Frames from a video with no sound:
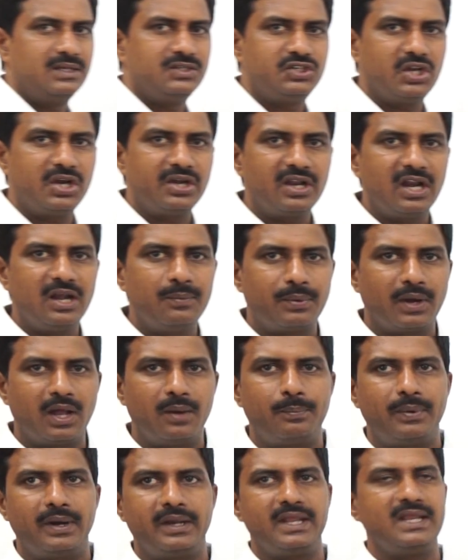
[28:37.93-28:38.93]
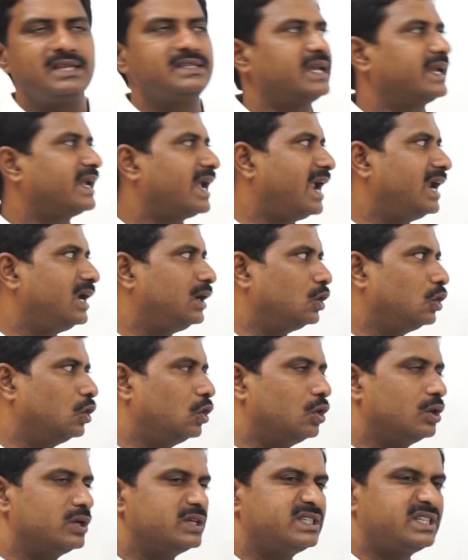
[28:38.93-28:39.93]
General properties according to
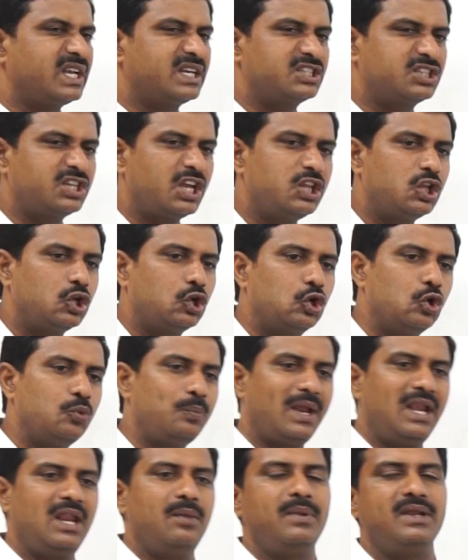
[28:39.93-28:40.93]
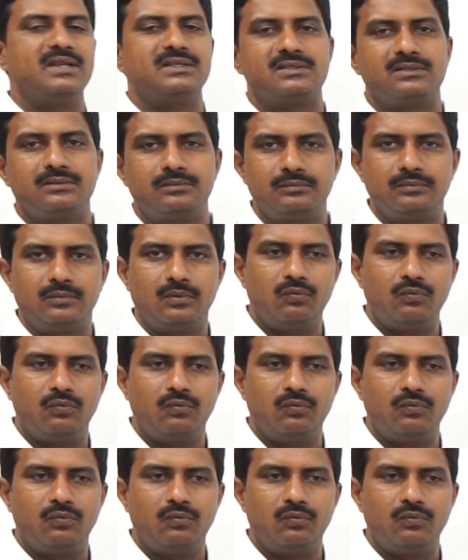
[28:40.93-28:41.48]
16th group elements.